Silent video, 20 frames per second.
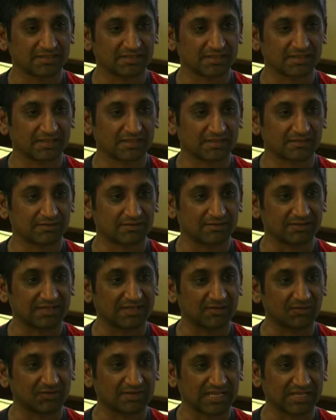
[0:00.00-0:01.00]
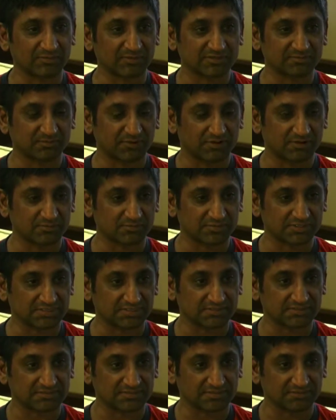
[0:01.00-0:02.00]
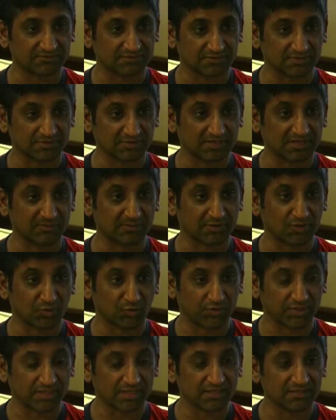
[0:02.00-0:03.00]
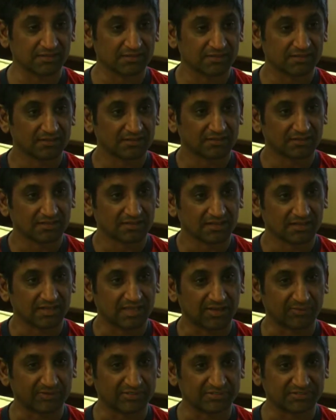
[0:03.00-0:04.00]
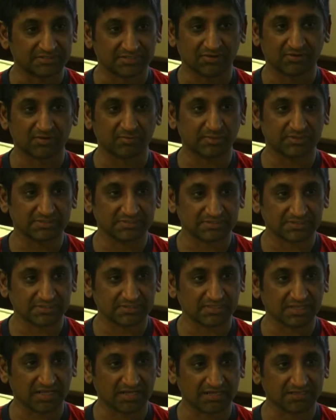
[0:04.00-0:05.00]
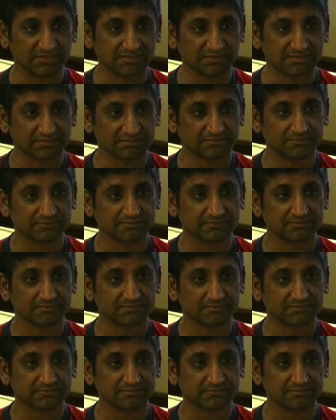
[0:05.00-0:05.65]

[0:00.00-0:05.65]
My uh, legal name is Parmjeet Singh Virk, and I'm a lawyer out in Surrey, BC, Canada.